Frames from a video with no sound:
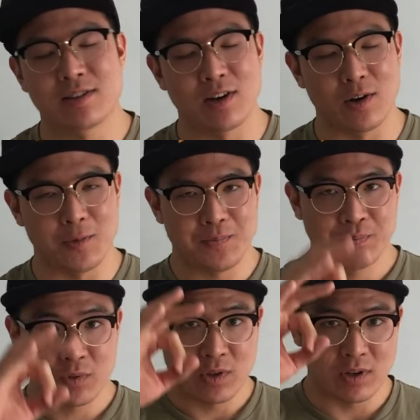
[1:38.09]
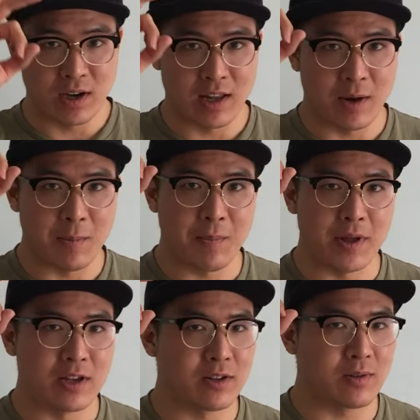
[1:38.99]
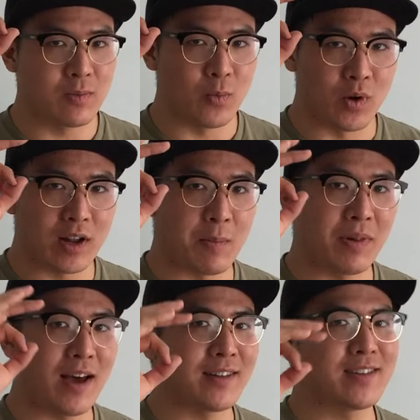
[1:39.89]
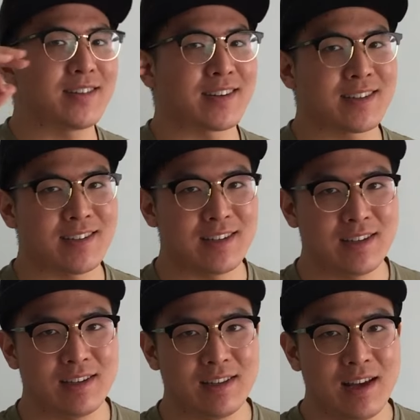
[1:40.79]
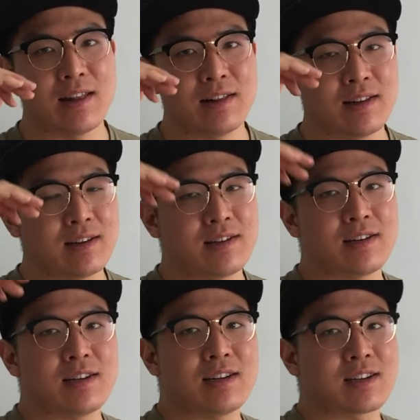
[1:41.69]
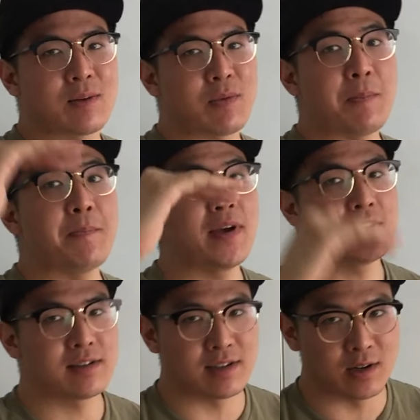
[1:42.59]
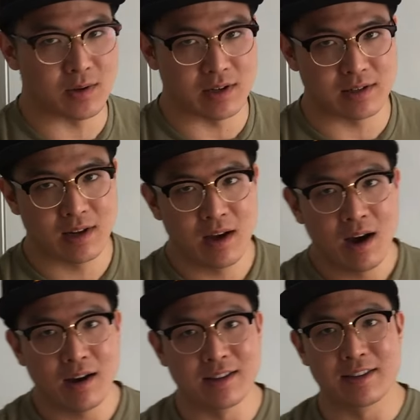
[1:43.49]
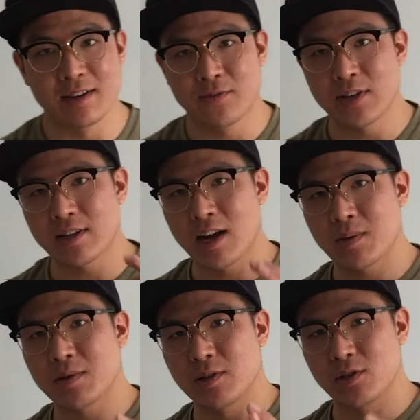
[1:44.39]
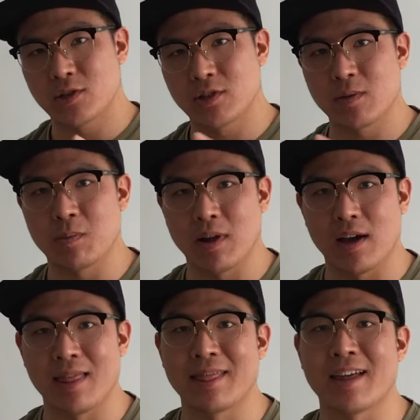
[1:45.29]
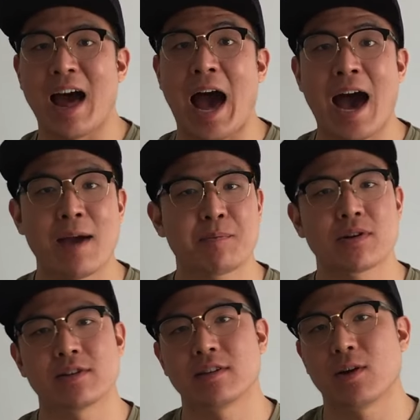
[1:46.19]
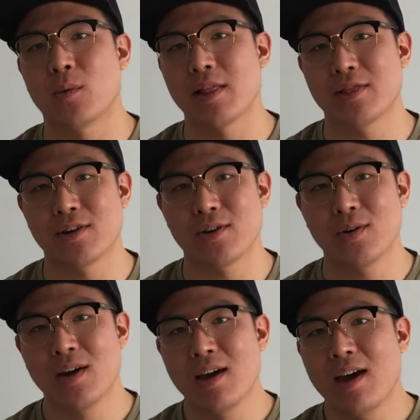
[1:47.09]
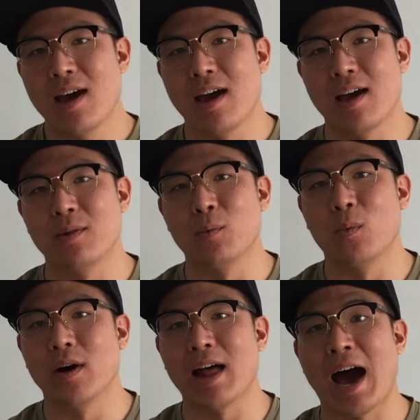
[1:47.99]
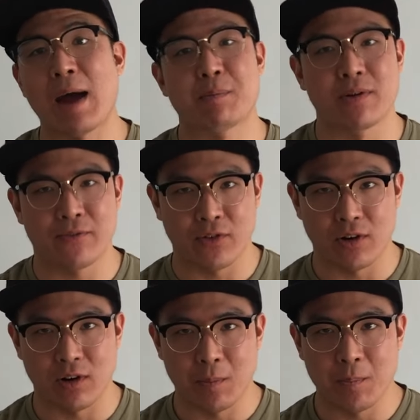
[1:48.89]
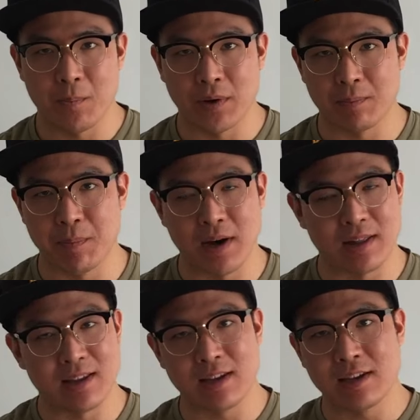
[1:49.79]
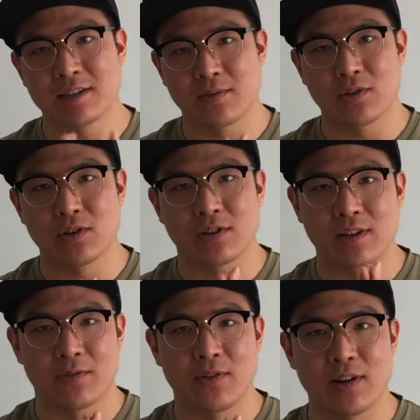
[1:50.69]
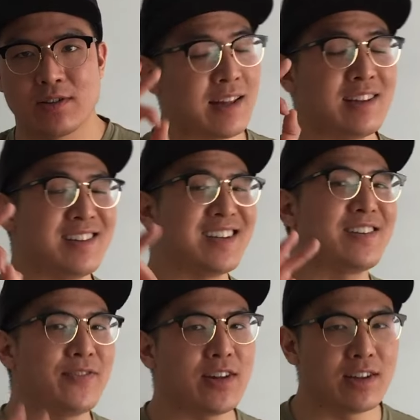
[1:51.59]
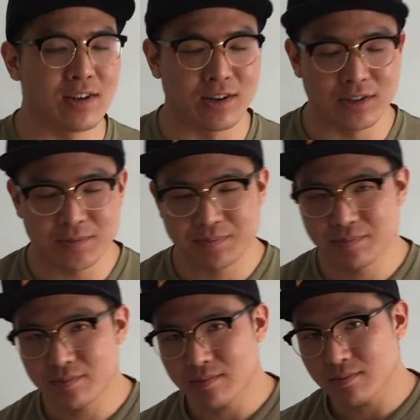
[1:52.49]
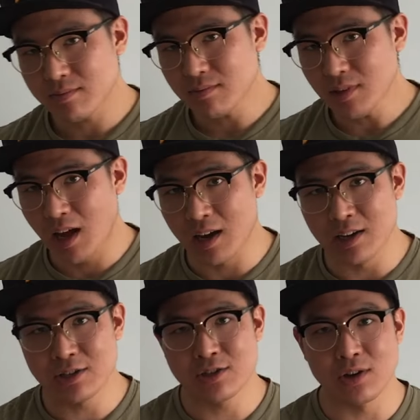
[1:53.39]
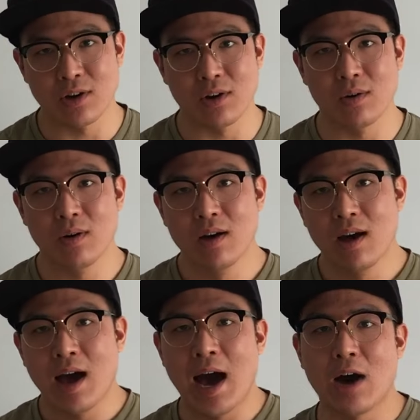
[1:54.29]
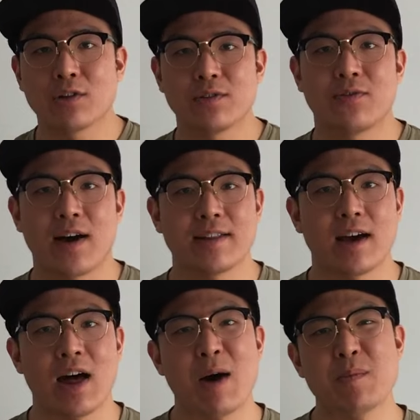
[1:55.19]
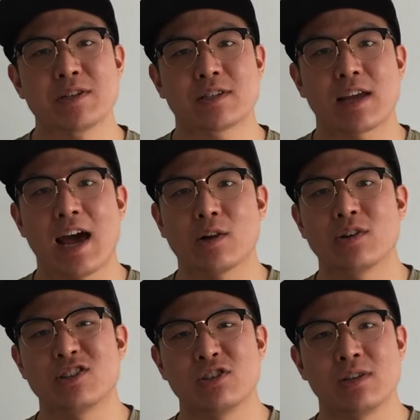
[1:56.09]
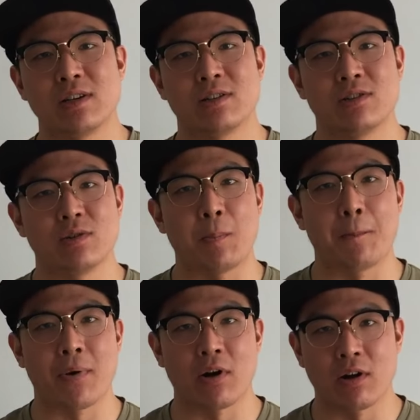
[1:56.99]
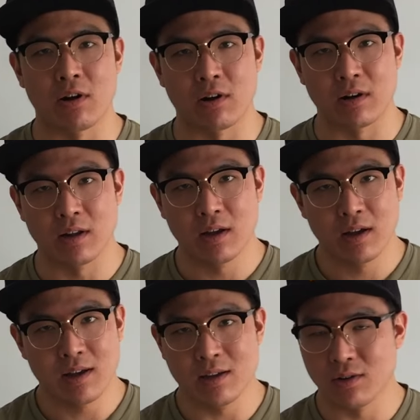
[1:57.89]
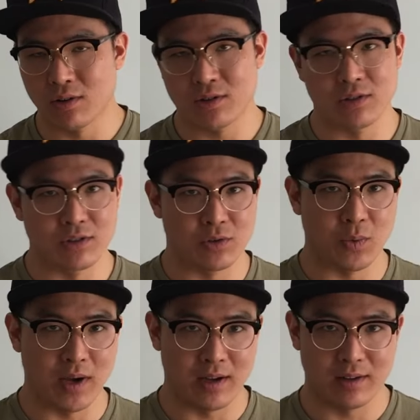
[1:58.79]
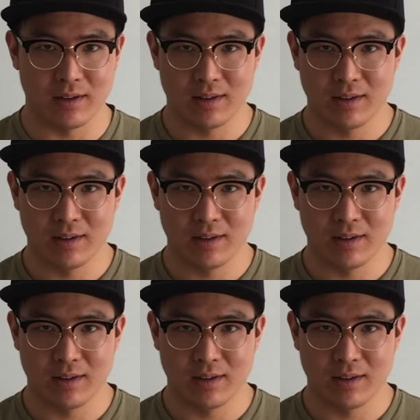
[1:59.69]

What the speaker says: So you gotta, but we're gonna plan to succeed. And this is gonna be a mini series on different types of nutrition plan that I personally went through and what I prefer, but each of you is different. And in this video, I'm gonna show how to find out how much calories you need to burn in order to lose weight.